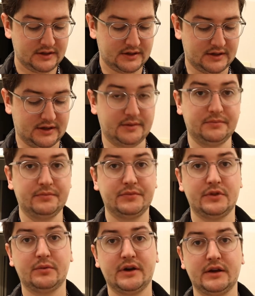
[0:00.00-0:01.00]

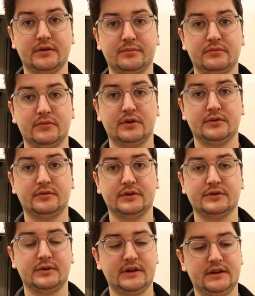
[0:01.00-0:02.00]
The way a roll of
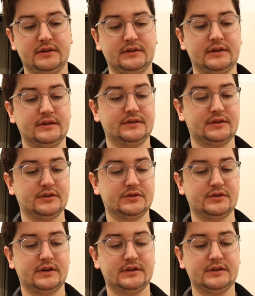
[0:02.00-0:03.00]
120 is
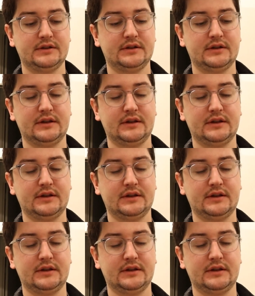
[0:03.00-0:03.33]
constructed